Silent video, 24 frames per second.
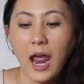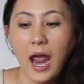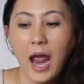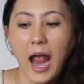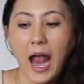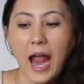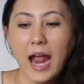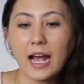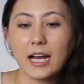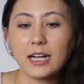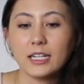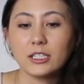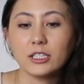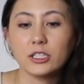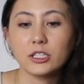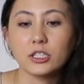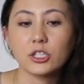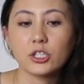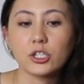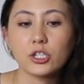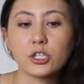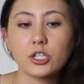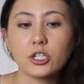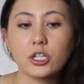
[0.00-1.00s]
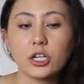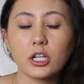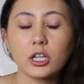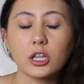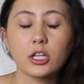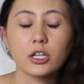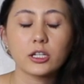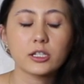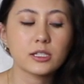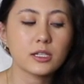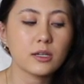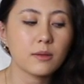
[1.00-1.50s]
and she
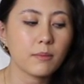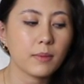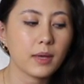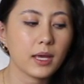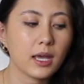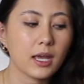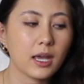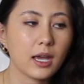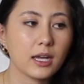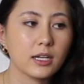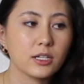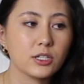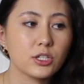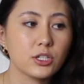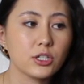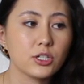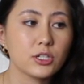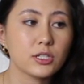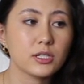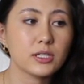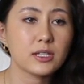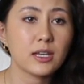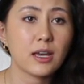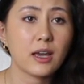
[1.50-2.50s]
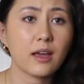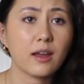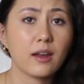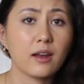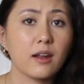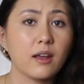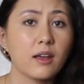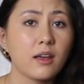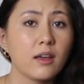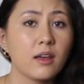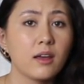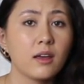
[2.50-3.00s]
looked at me and she just said,
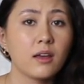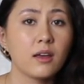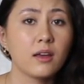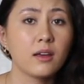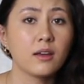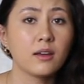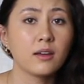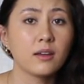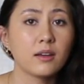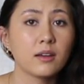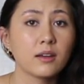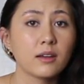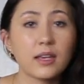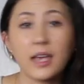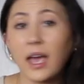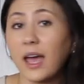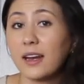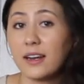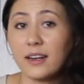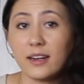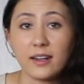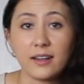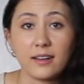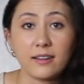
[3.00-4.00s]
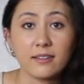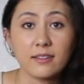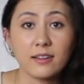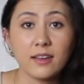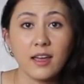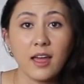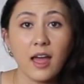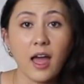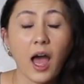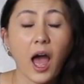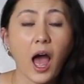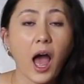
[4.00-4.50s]
"Kennedy,
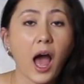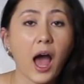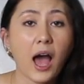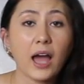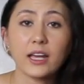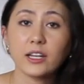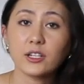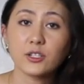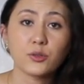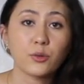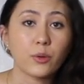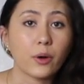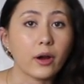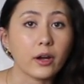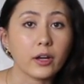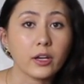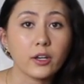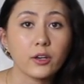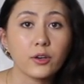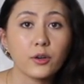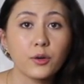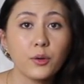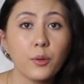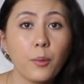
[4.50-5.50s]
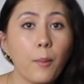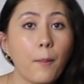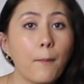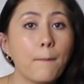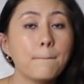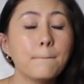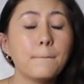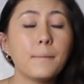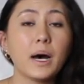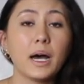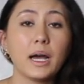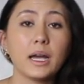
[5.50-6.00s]
I adore you,
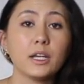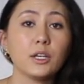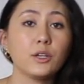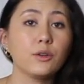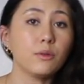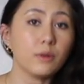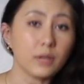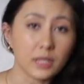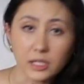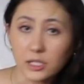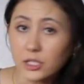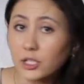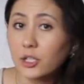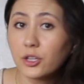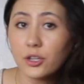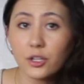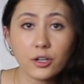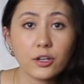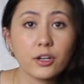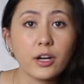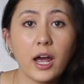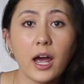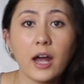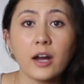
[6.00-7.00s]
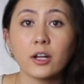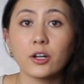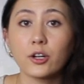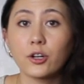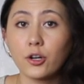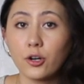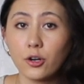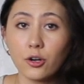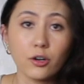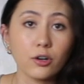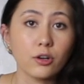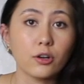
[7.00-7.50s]
but you need to learn how to
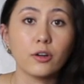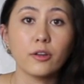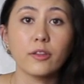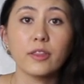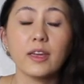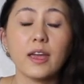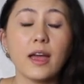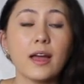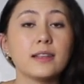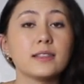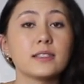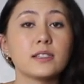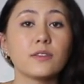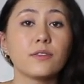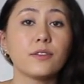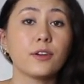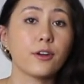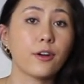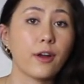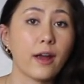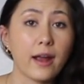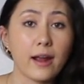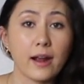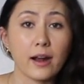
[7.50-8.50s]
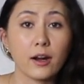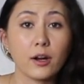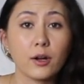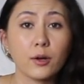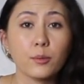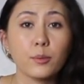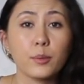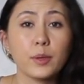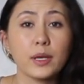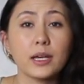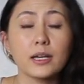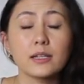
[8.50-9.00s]
curl the ends of your hair
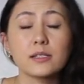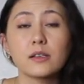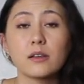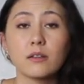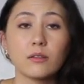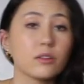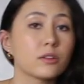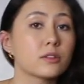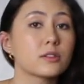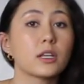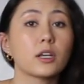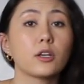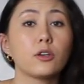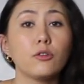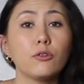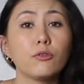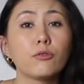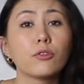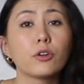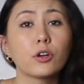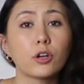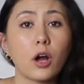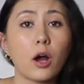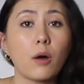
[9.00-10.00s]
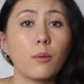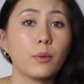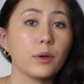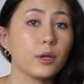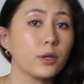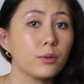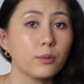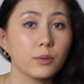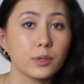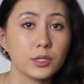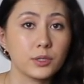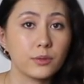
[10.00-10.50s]
because it looks like you forgot what you
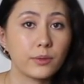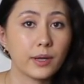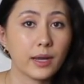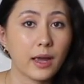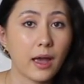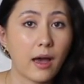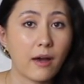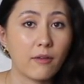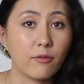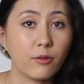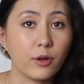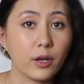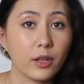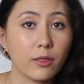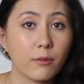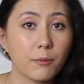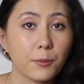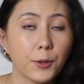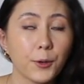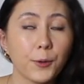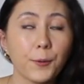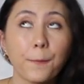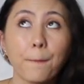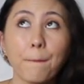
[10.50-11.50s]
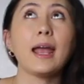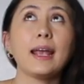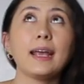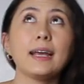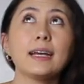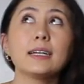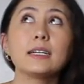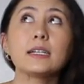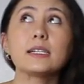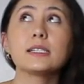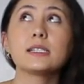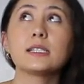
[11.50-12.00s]
were doing halfway through."
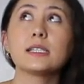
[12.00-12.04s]
And